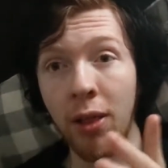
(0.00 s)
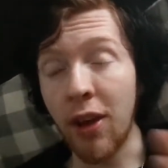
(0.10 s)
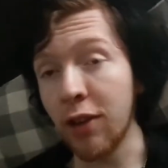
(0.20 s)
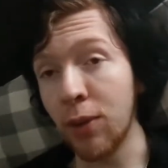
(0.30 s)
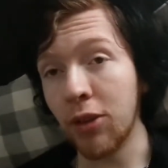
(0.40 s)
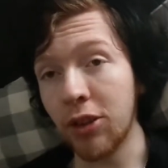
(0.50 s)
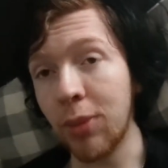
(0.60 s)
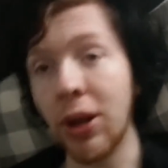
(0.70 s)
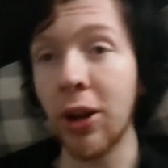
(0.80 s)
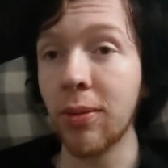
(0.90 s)
thanks for watching.
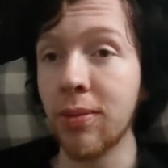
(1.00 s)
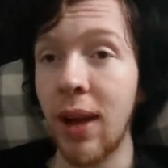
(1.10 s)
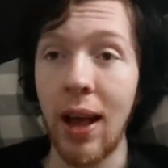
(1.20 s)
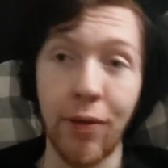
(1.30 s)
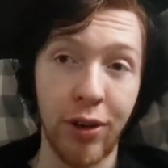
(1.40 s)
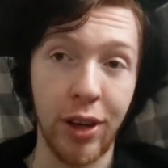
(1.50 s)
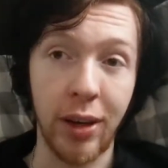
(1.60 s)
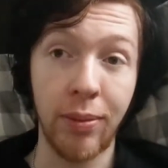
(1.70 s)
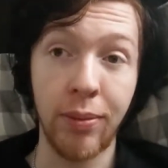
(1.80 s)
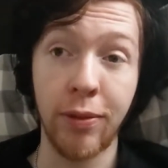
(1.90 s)
I'm here every
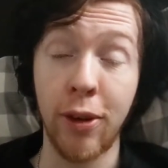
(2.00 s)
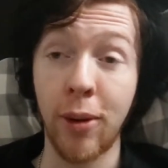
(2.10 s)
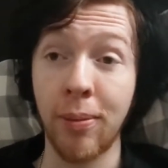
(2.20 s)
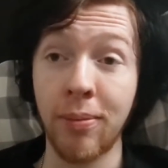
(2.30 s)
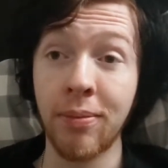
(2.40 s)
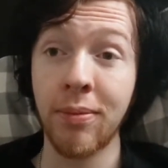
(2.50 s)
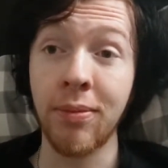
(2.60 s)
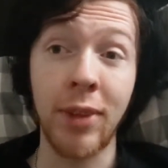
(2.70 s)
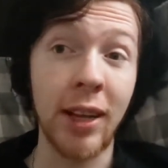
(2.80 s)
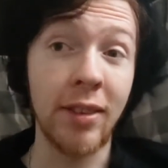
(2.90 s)
day from
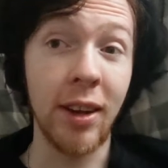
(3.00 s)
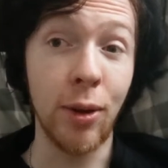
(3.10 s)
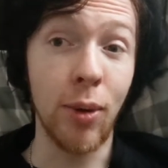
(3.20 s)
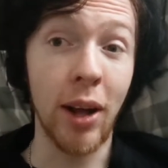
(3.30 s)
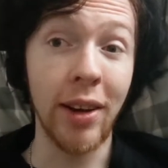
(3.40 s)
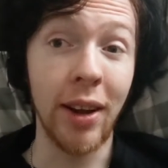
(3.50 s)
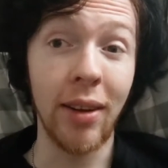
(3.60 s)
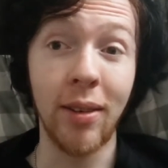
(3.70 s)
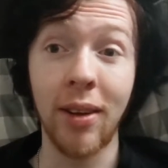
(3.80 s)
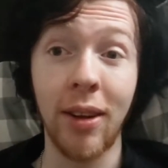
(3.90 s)
1901
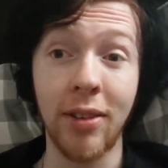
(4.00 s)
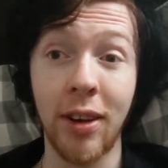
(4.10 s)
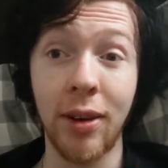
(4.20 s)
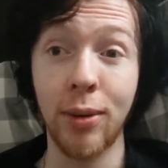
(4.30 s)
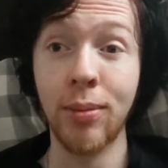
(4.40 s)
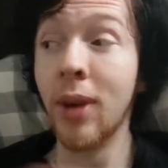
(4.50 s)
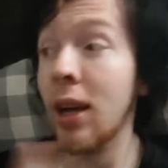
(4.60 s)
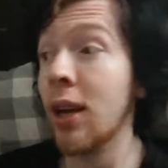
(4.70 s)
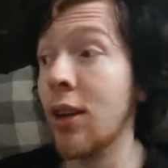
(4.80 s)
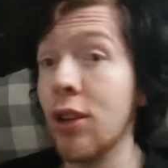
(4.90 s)
until
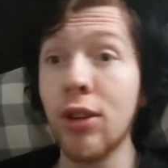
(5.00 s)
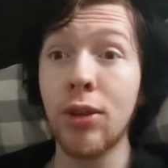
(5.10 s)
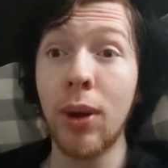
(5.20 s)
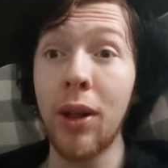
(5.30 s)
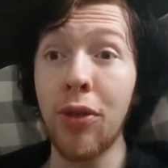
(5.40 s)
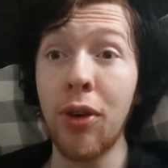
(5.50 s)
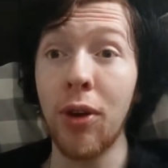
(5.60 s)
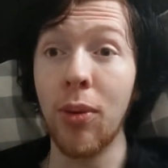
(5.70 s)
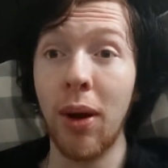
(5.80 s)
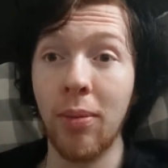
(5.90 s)

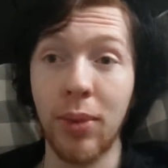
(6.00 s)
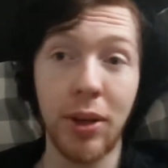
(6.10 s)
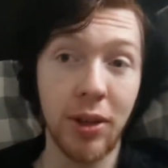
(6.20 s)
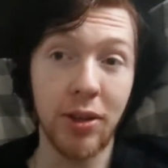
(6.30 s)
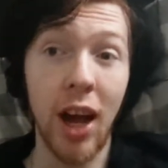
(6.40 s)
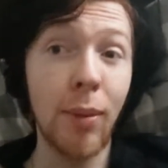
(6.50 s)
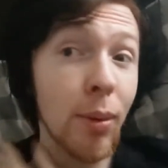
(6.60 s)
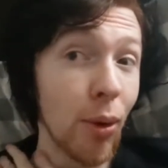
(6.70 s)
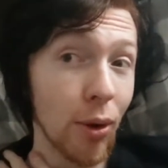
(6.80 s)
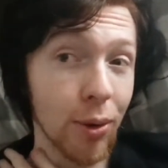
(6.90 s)
2301 because I'm
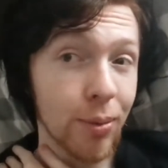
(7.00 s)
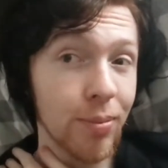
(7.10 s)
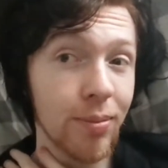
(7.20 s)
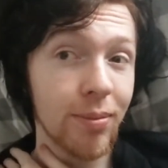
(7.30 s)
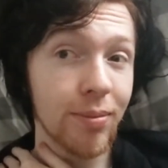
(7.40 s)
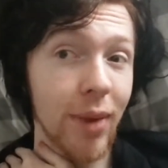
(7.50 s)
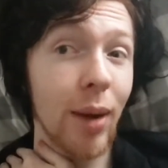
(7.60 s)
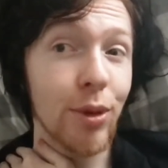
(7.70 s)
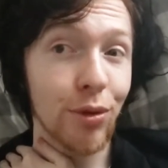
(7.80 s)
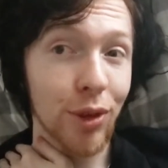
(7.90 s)
immortal.
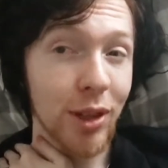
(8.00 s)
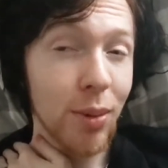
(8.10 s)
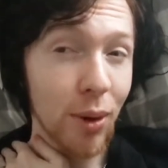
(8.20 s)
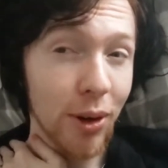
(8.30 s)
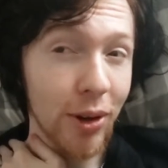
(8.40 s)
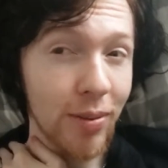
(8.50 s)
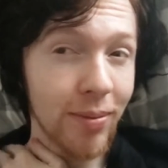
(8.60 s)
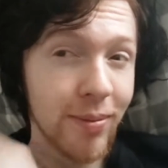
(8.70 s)
I'm just really bored.